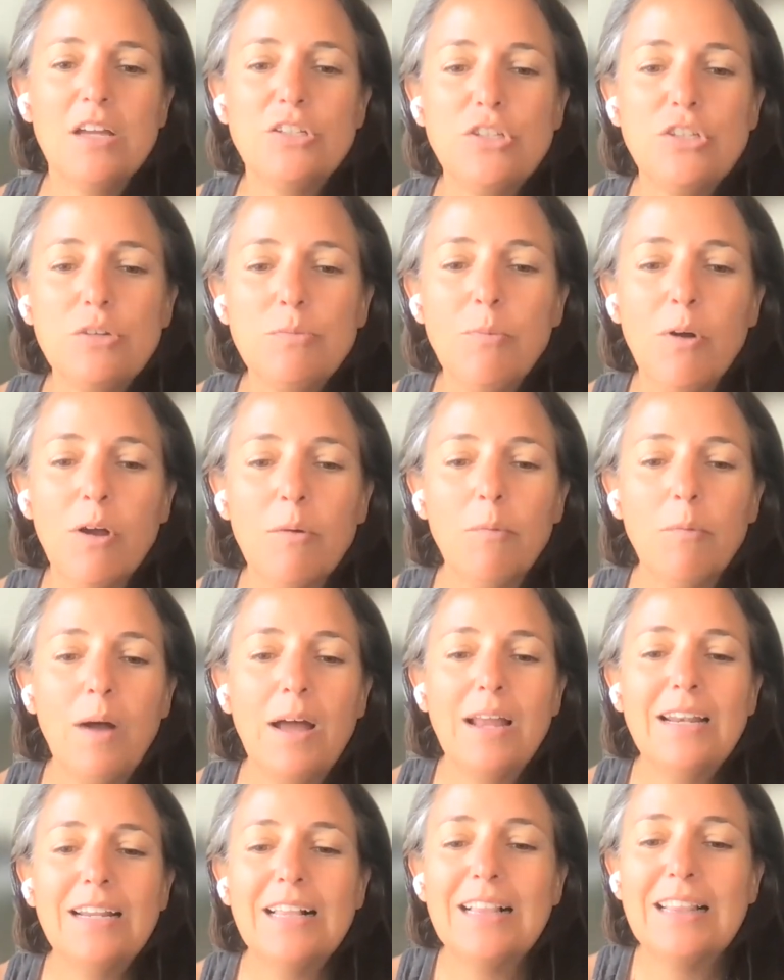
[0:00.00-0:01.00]
Two more.
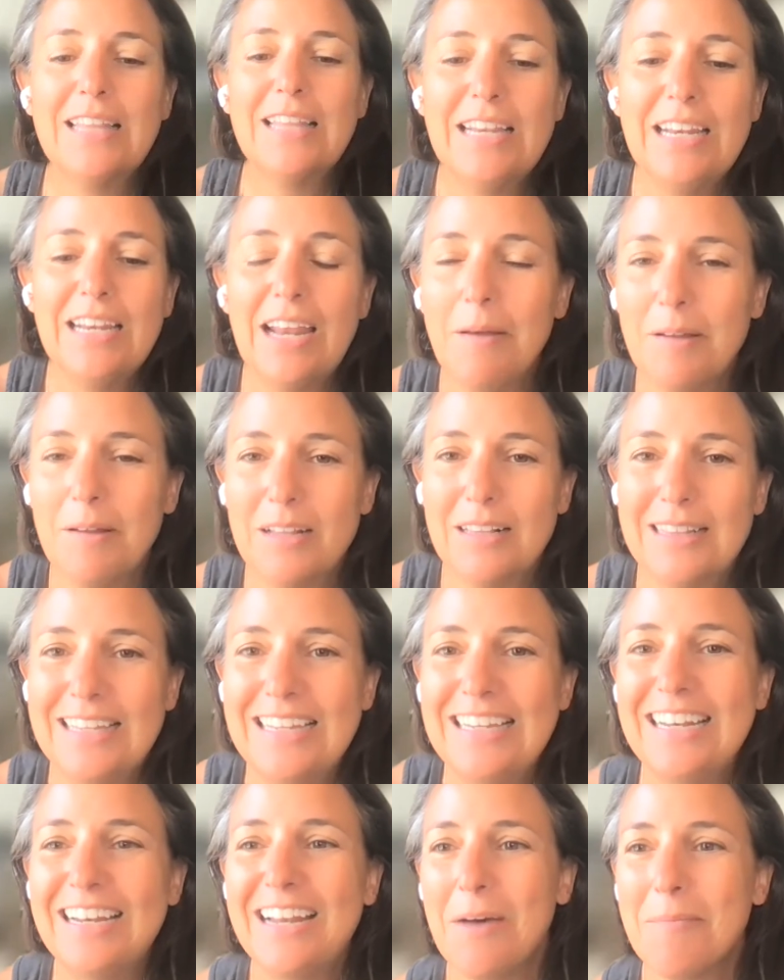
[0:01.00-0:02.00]
One, clean up,
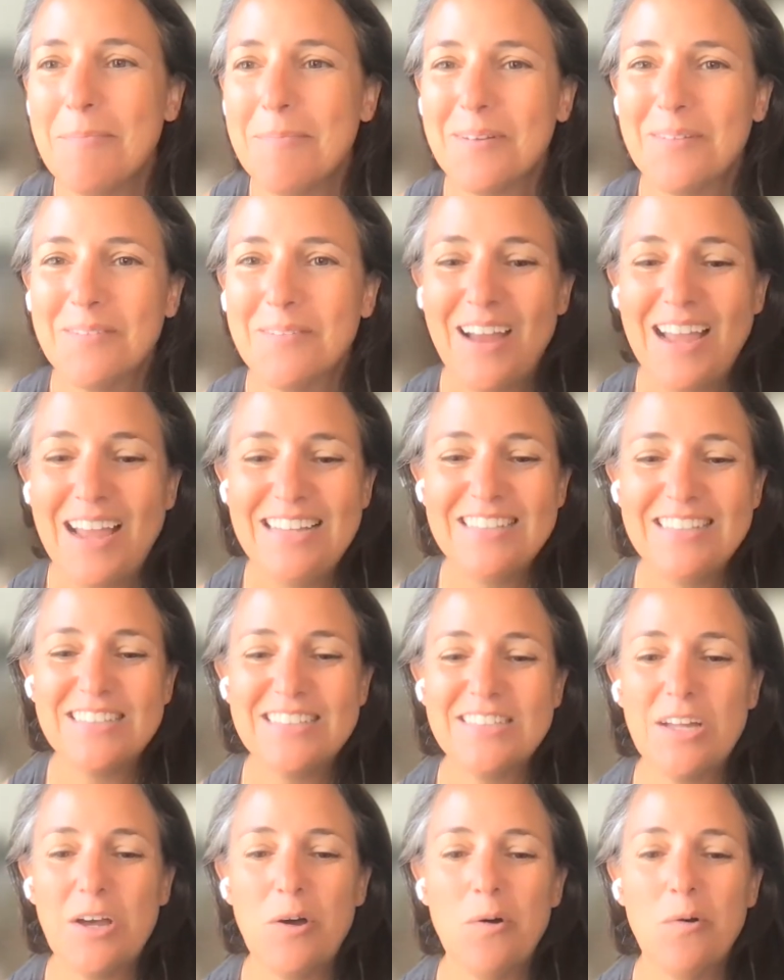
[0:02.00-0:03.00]
clean it up, right?
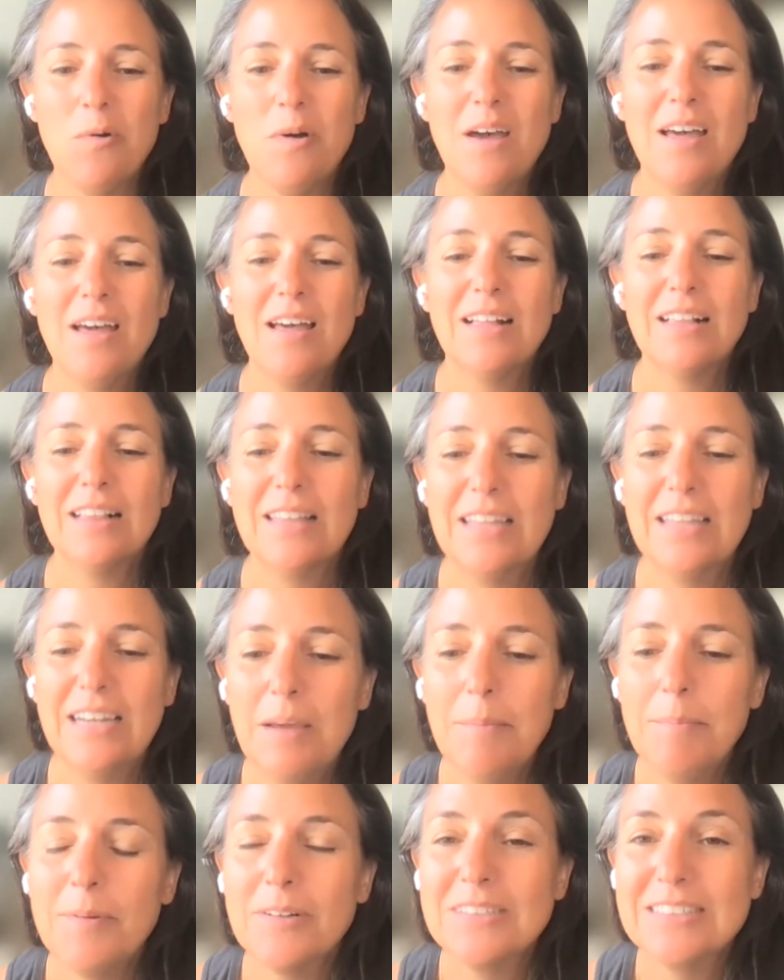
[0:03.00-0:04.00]
So clean
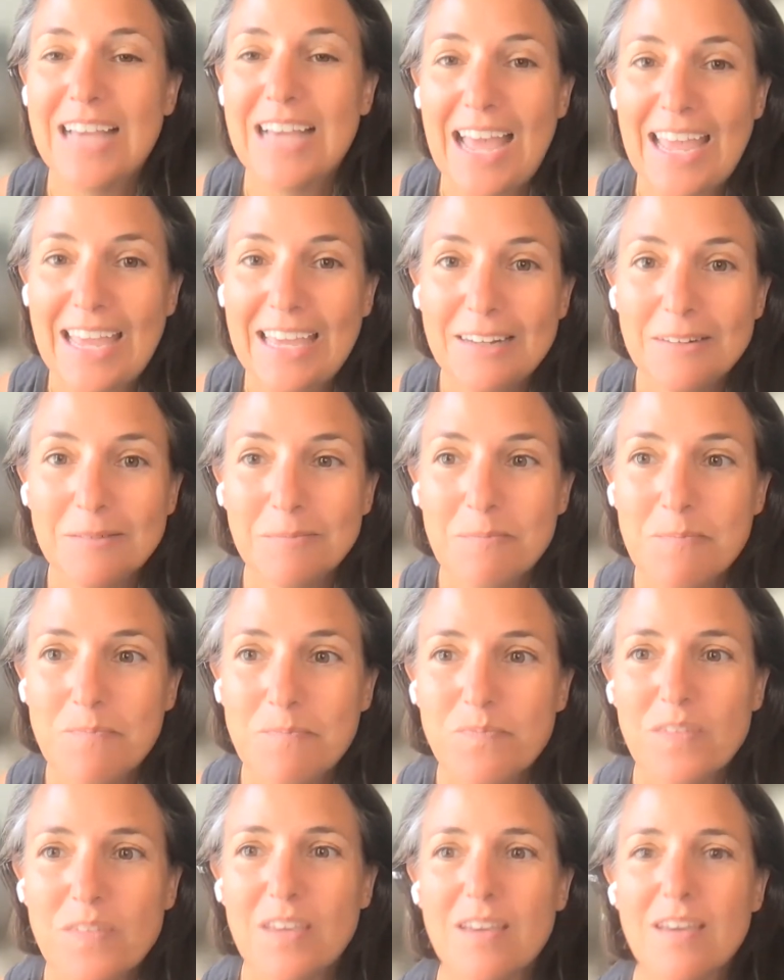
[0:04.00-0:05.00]
up your diet
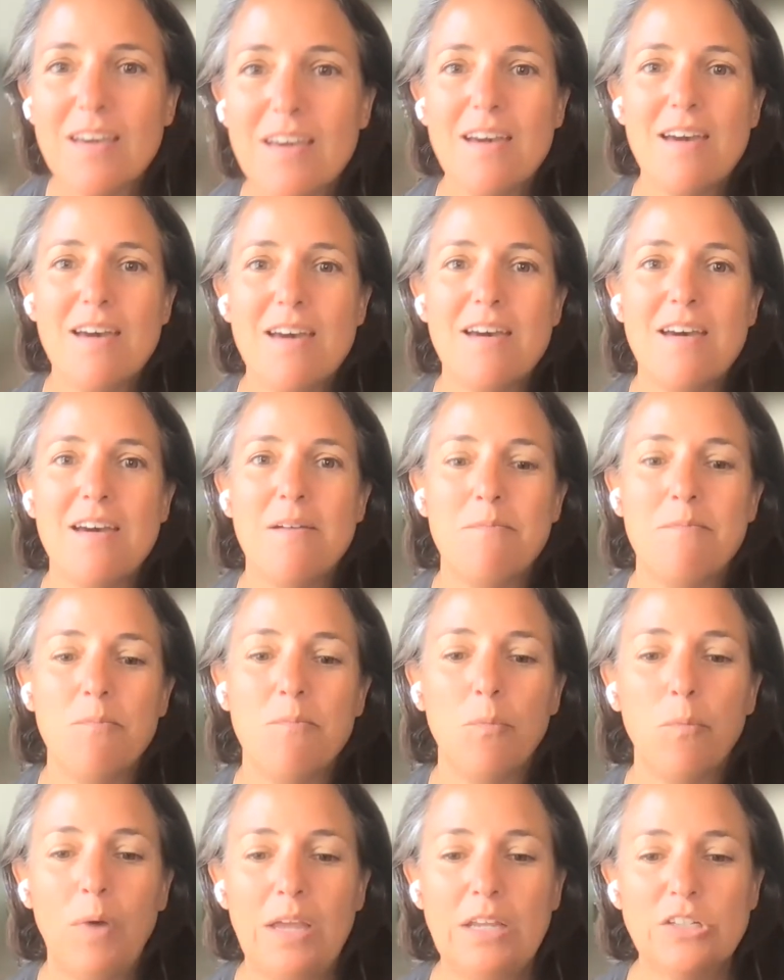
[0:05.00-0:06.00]

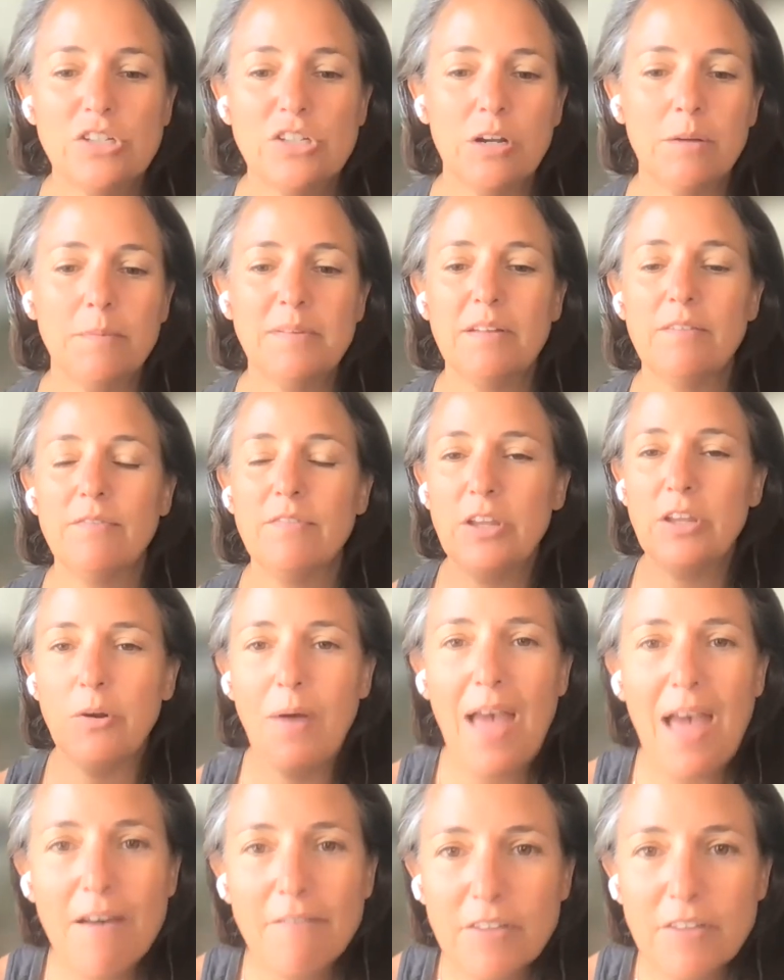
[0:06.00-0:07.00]
um, in terms of, you know,
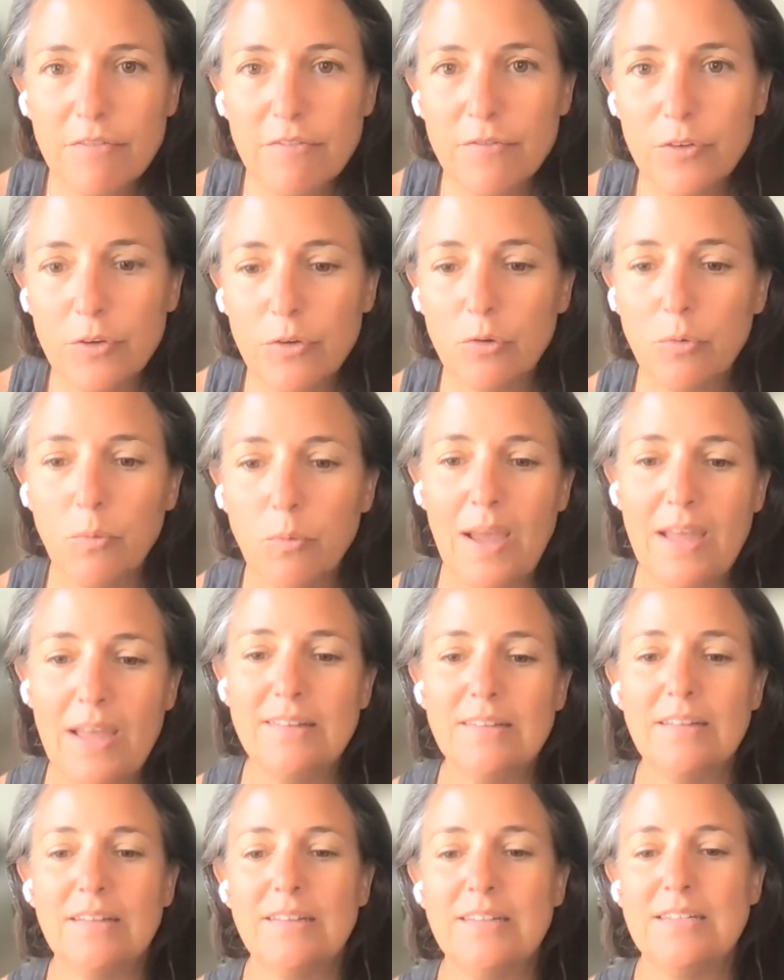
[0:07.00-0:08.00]
heavy food
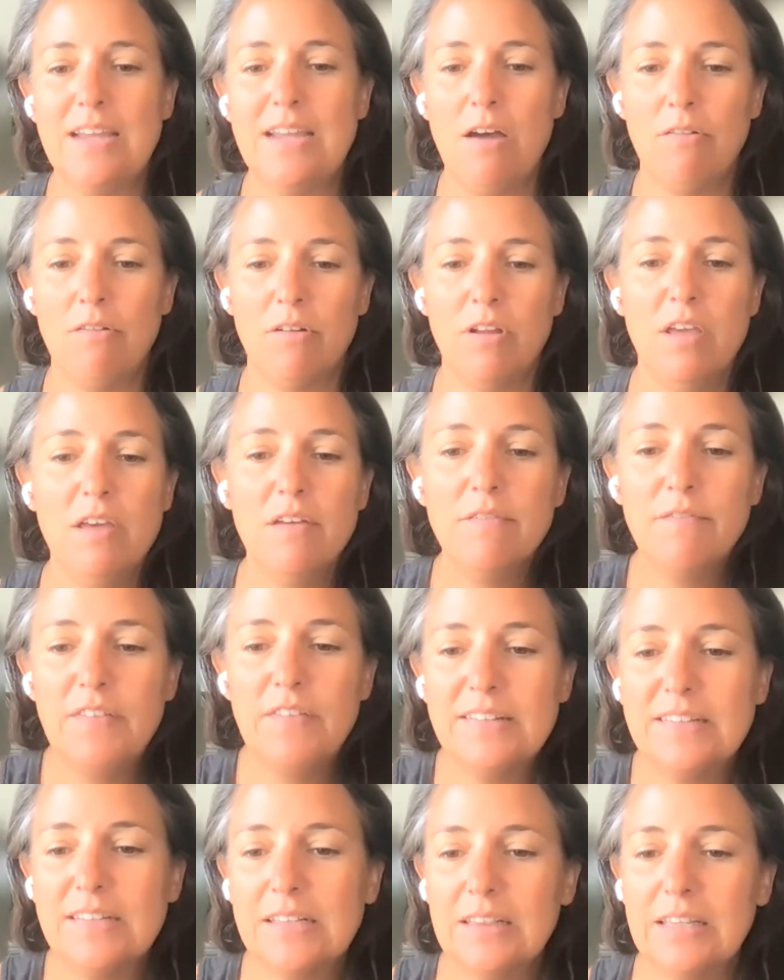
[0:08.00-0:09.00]
weighs us down
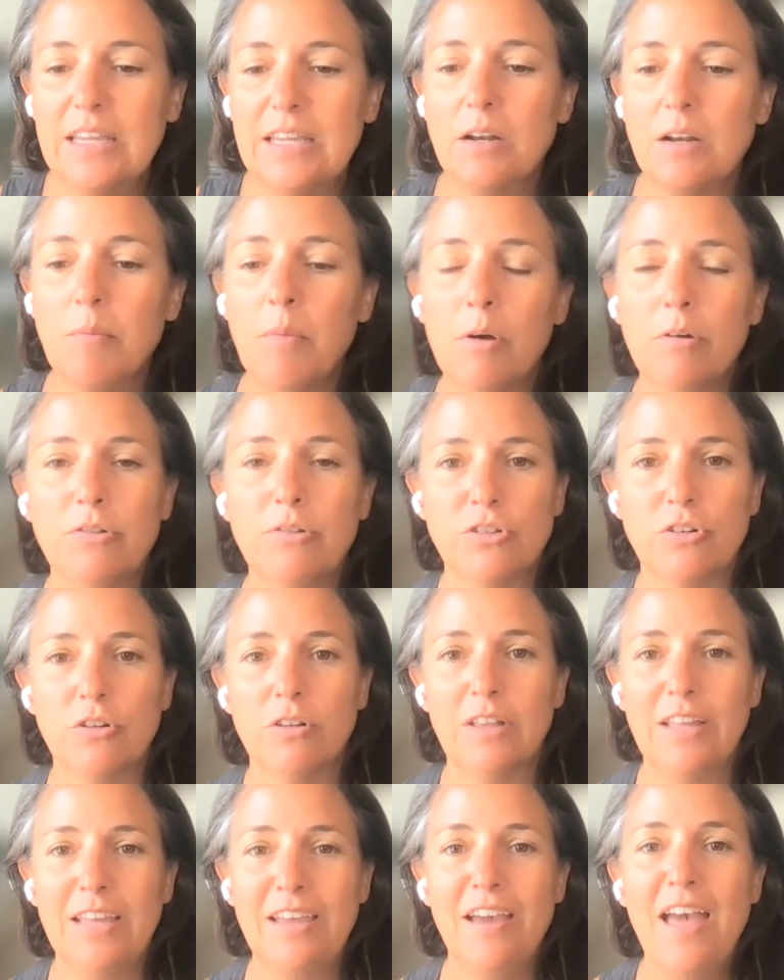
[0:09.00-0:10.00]
physically and
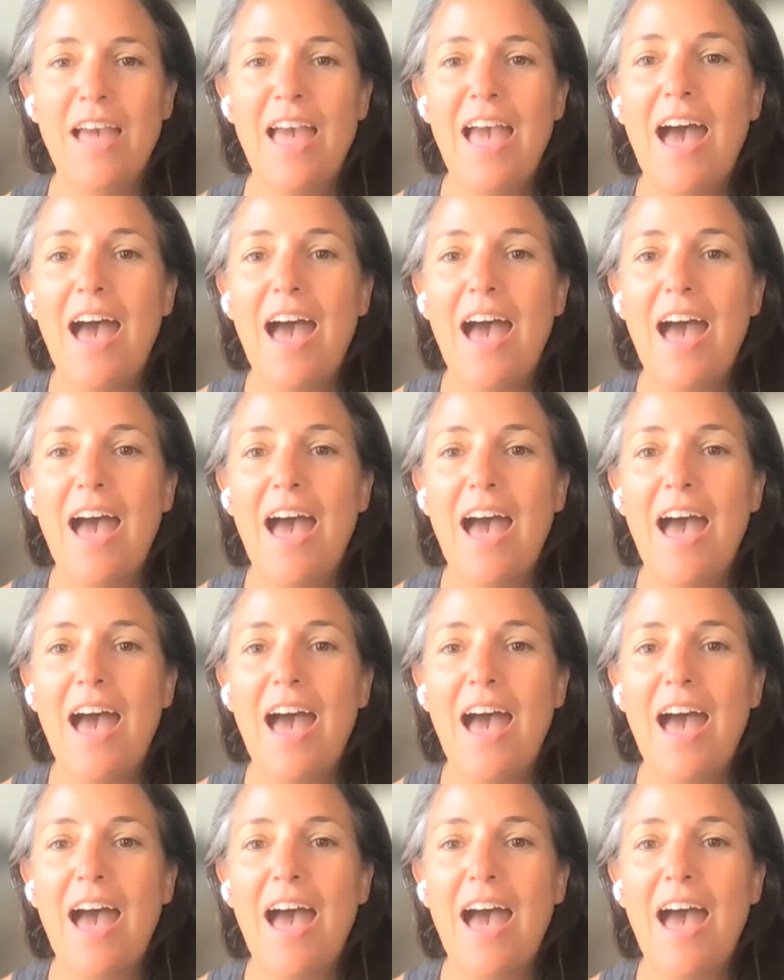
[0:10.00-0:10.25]
emotionally.